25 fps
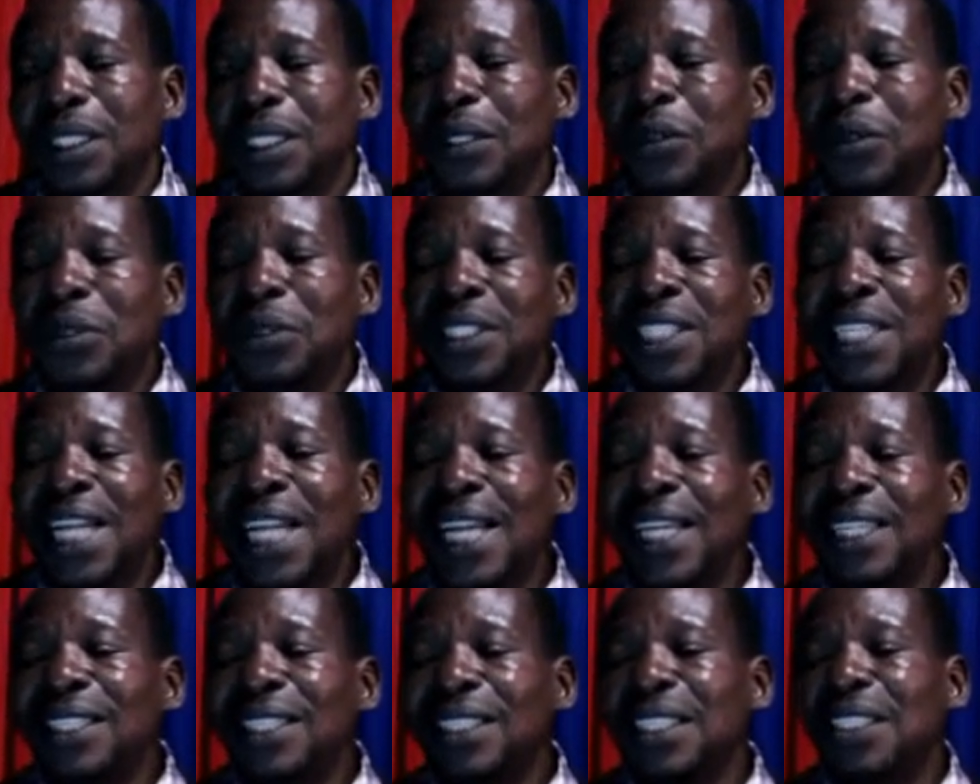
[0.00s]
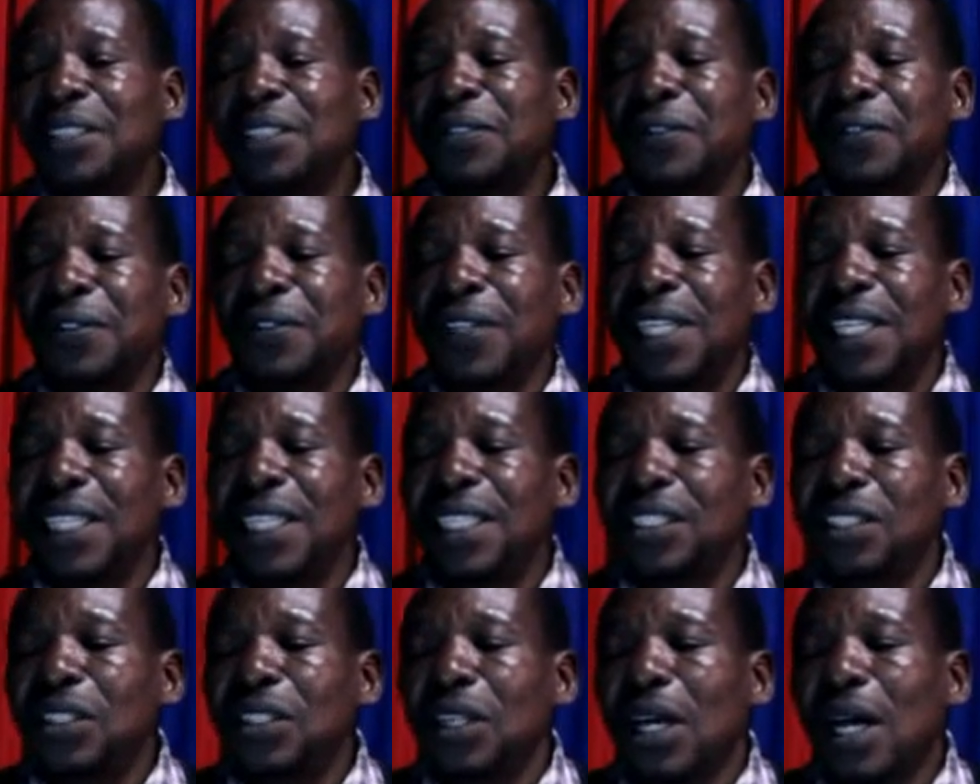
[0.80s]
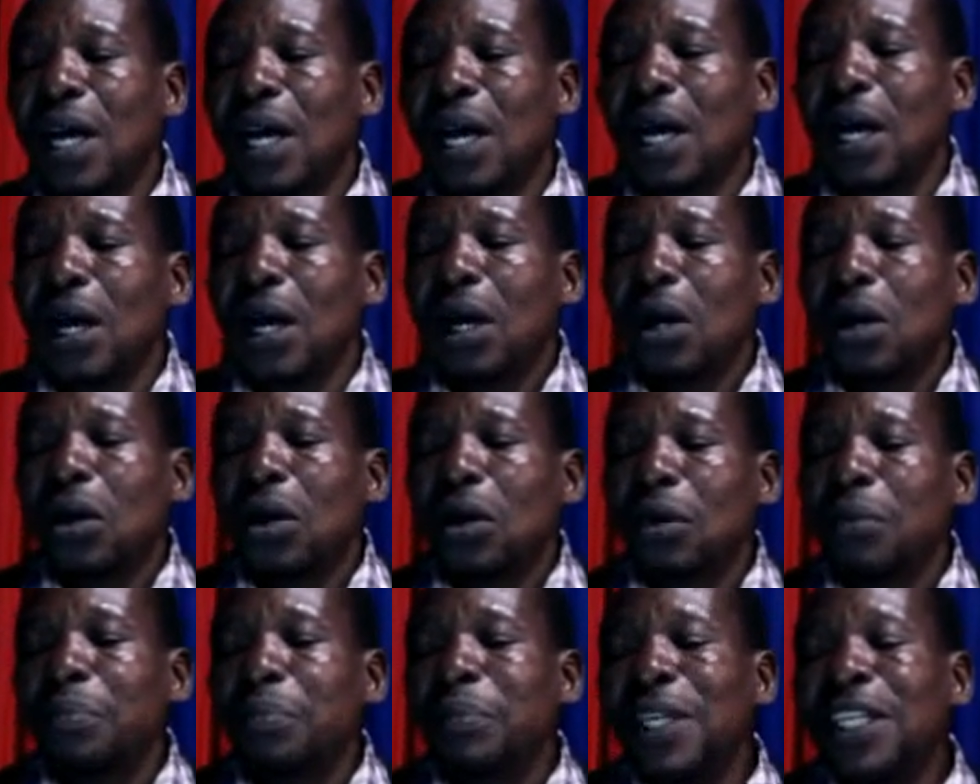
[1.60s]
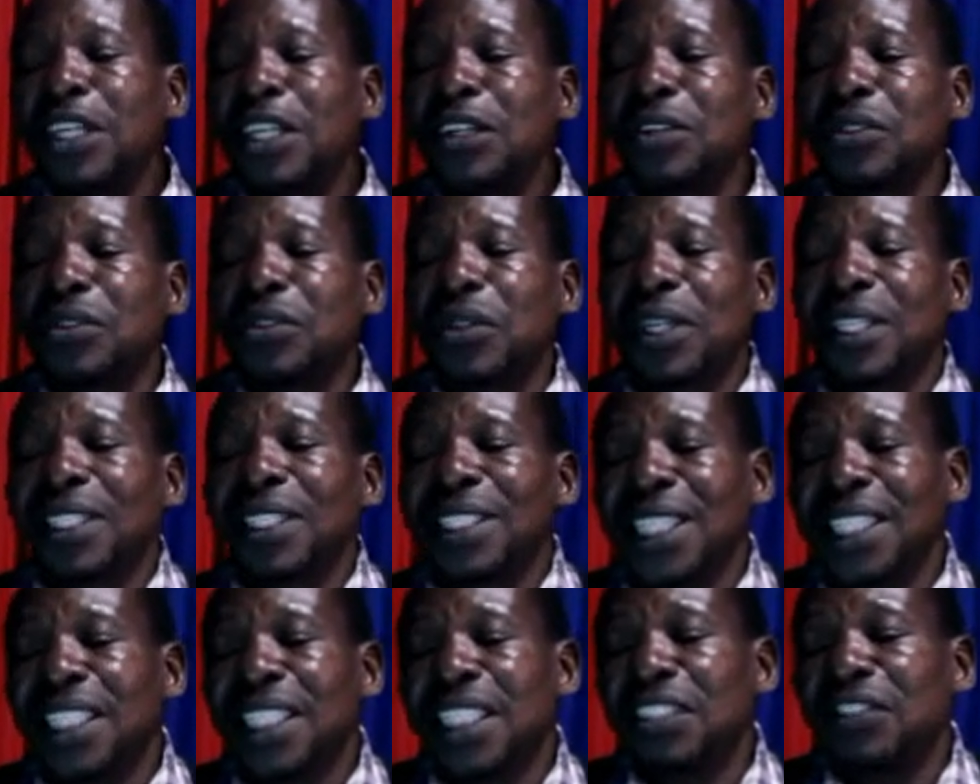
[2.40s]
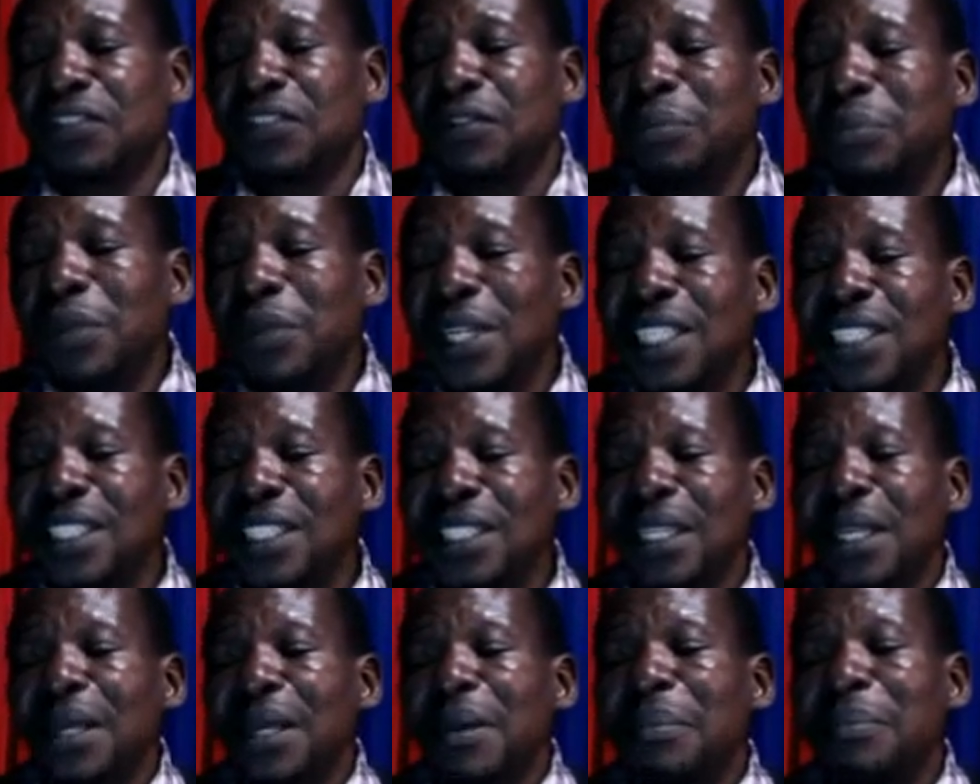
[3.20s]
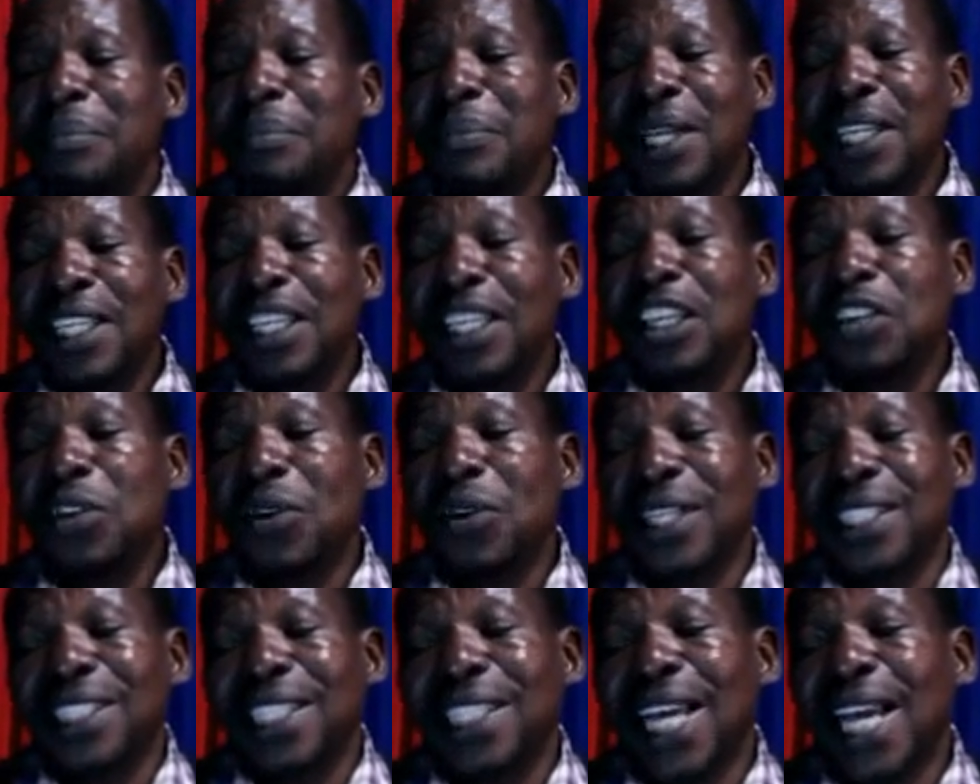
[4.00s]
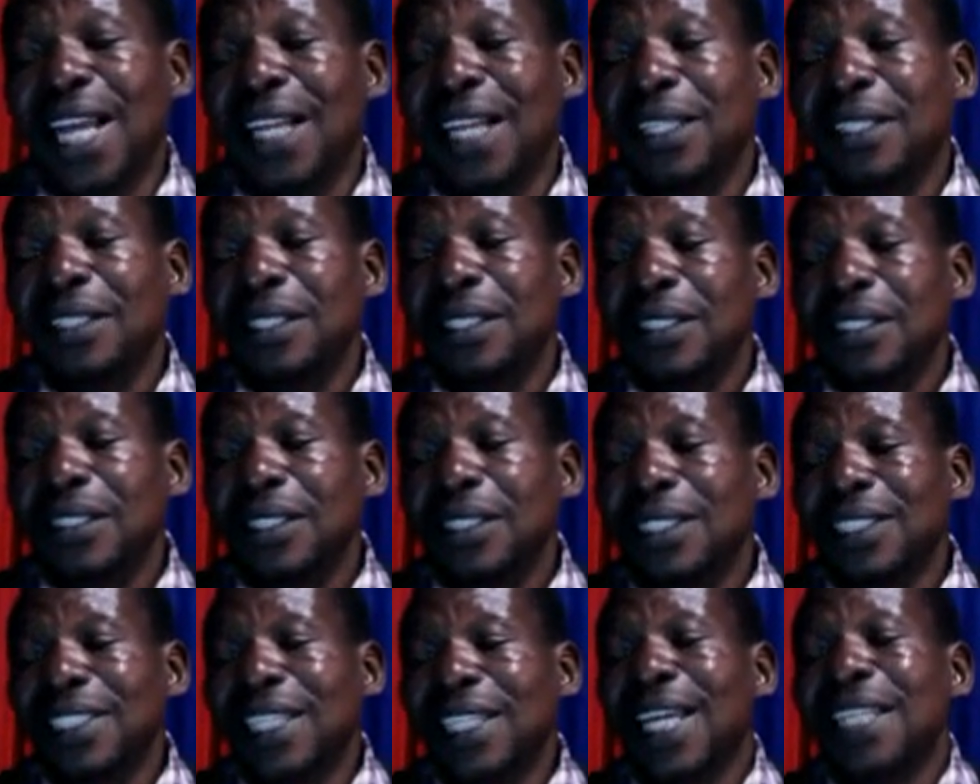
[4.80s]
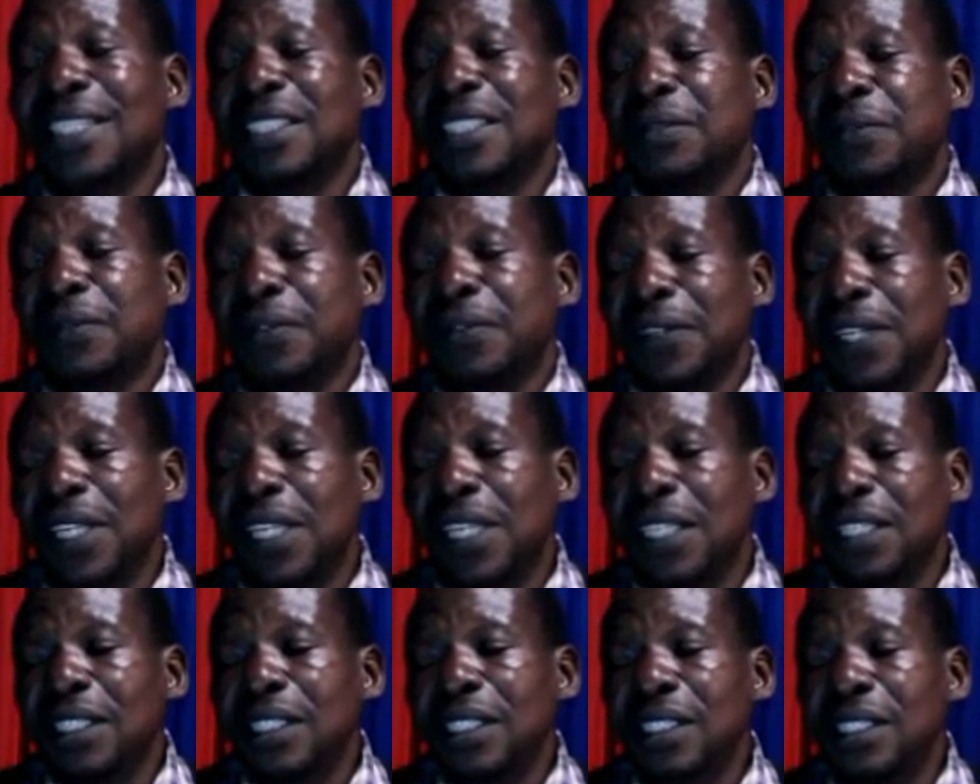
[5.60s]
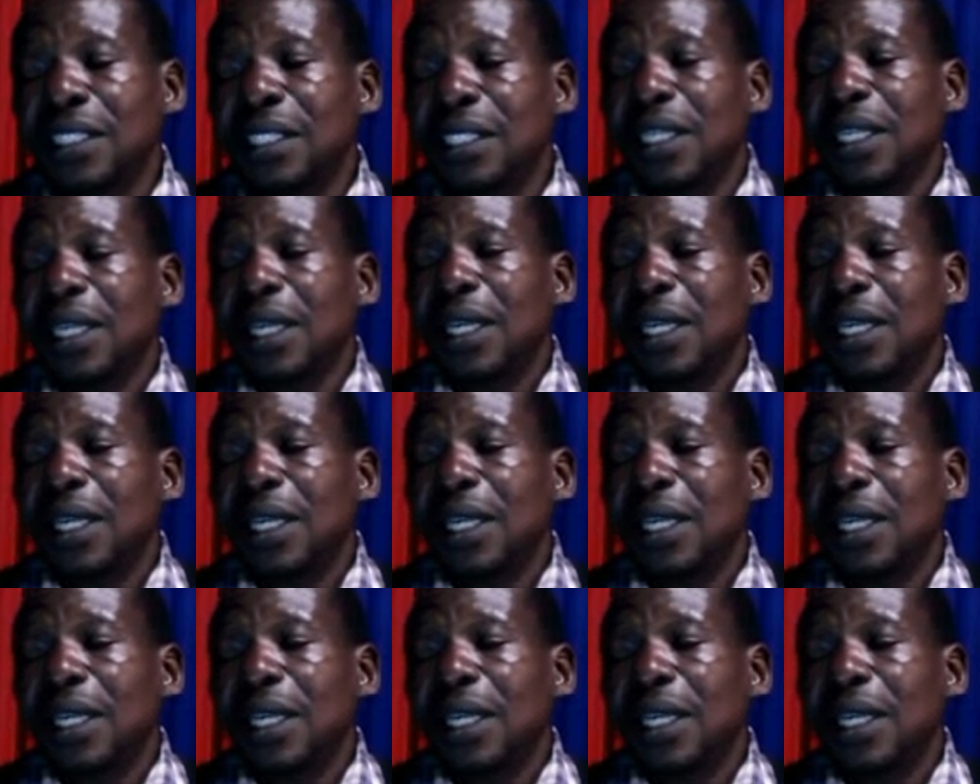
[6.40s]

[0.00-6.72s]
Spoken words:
Considering these feelings or being authoritative means making your child's feelings,